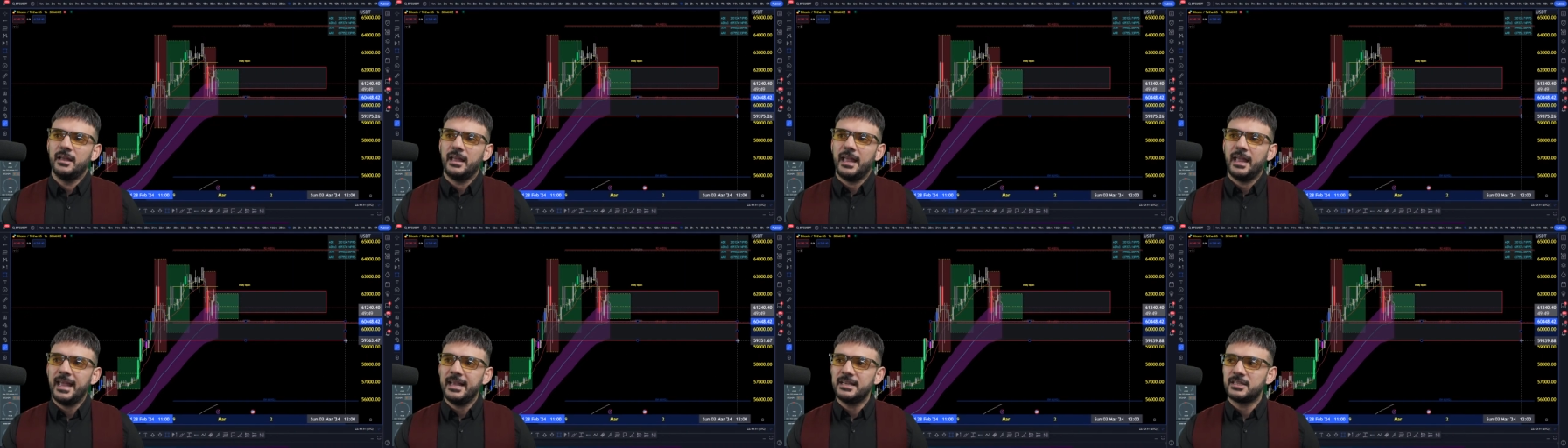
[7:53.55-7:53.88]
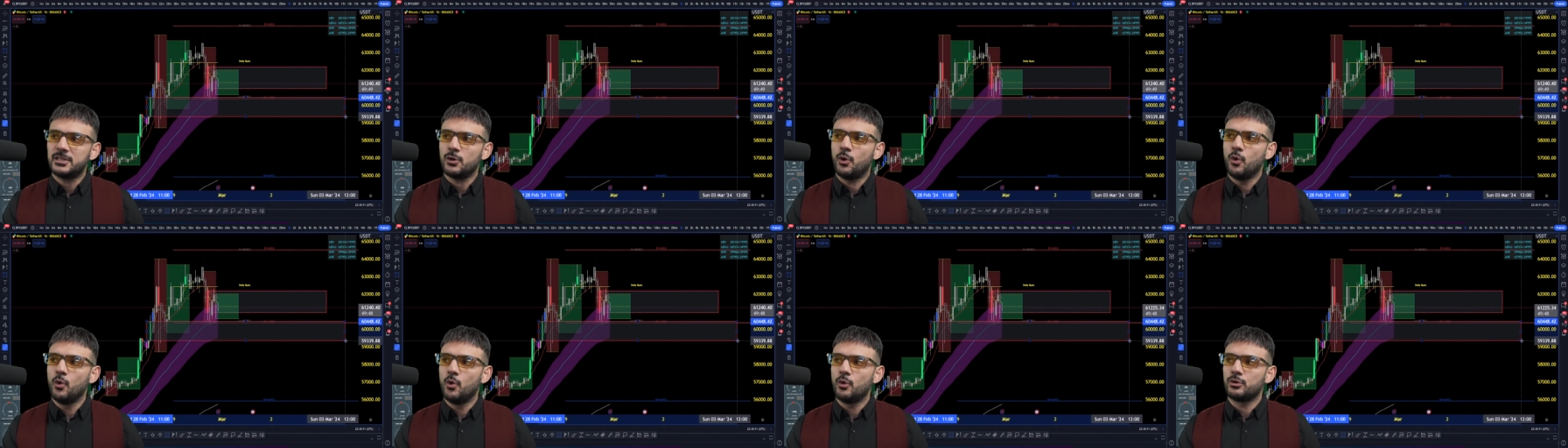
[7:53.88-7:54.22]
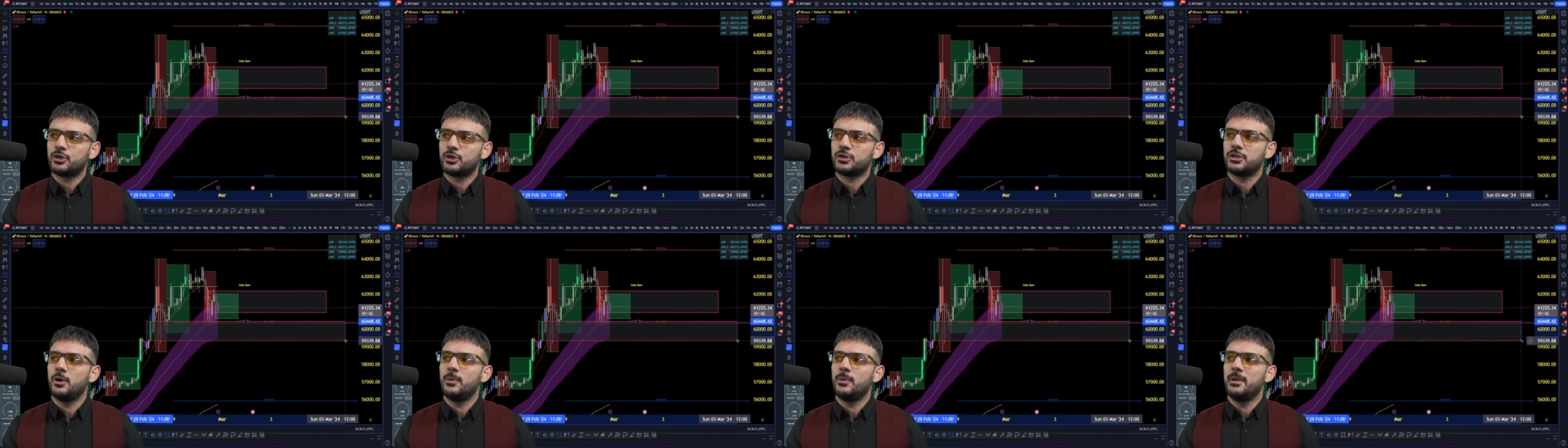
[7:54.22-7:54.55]
is
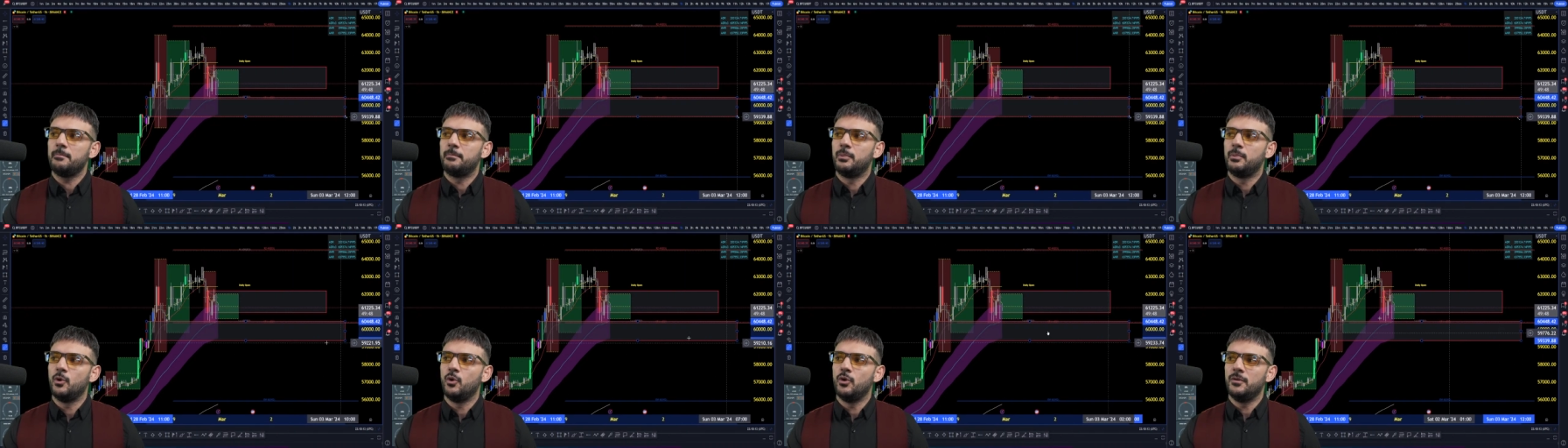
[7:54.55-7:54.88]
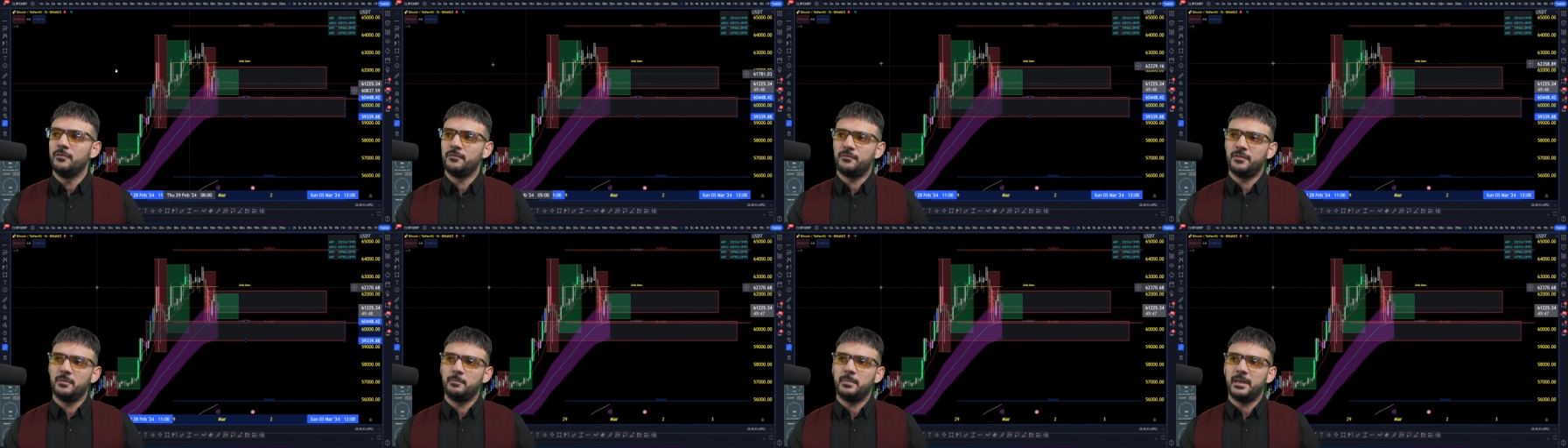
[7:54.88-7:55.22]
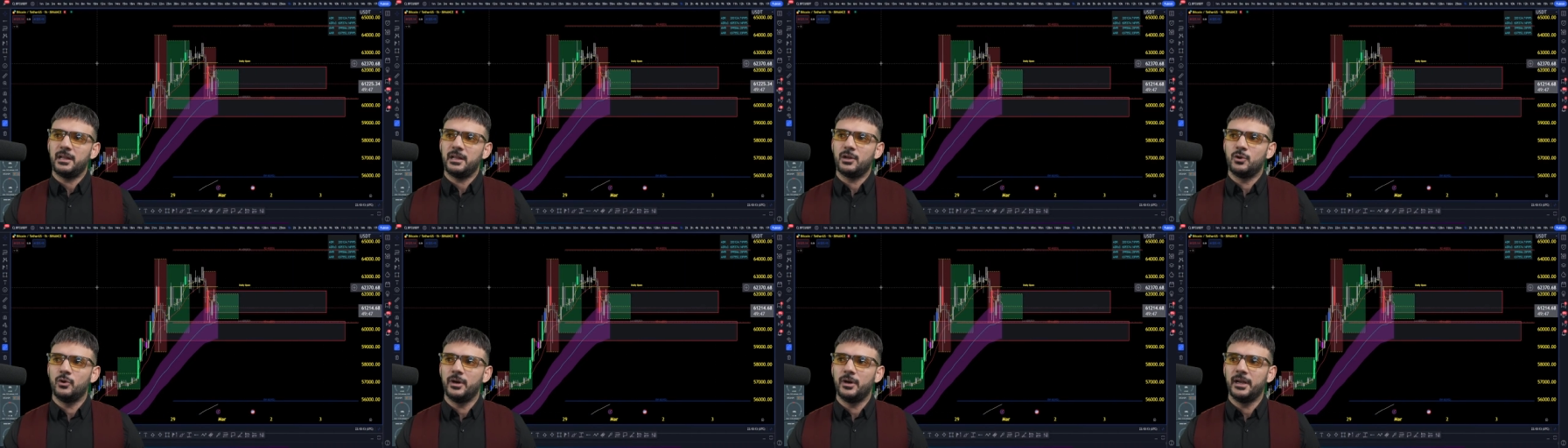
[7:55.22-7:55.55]
also important for
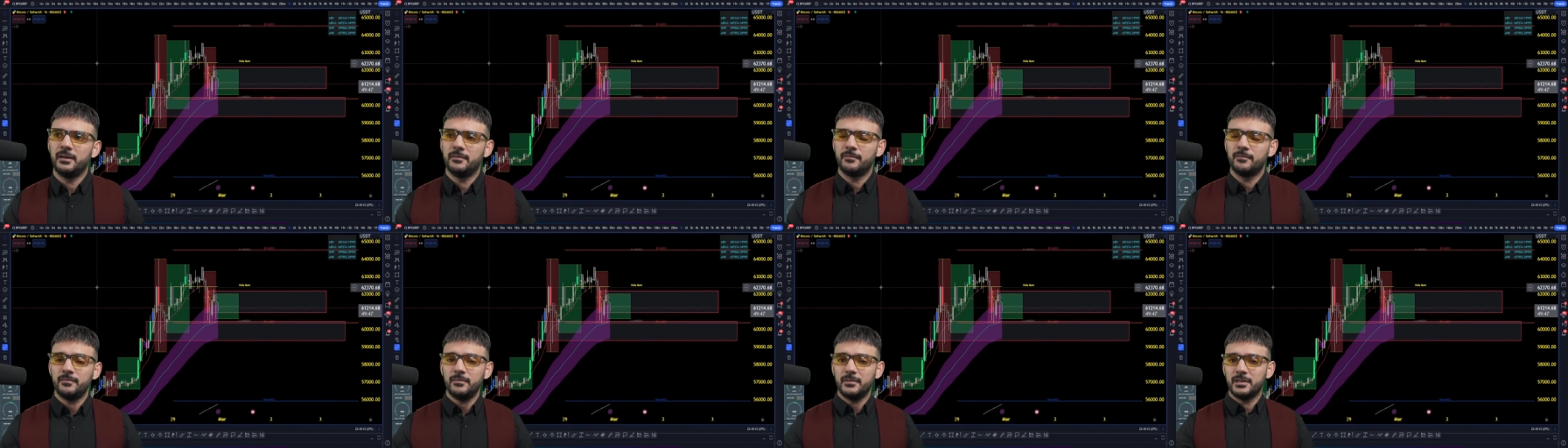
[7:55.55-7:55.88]
Bitcoin.